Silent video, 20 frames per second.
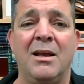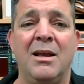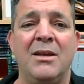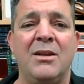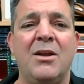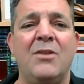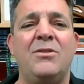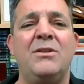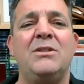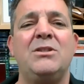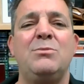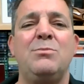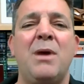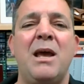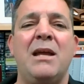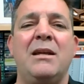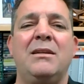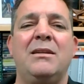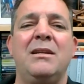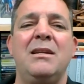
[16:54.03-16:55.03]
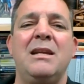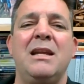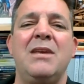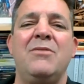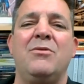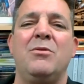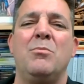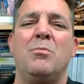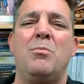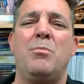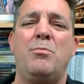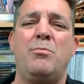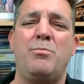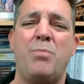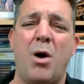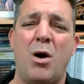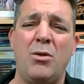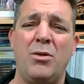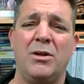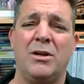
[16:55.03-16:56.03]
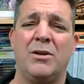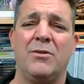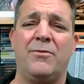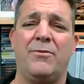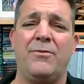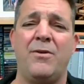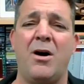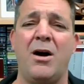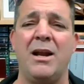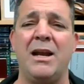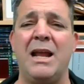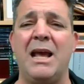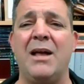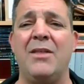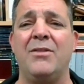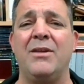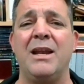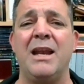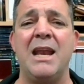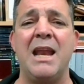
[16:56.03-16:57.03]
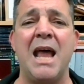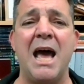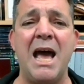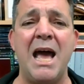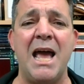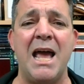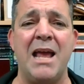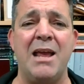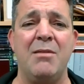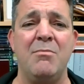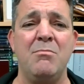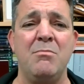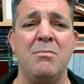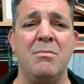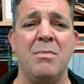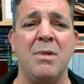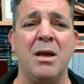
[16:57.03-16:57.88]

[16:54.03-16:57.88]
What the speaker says: You know, this man didn't even bother to find out the name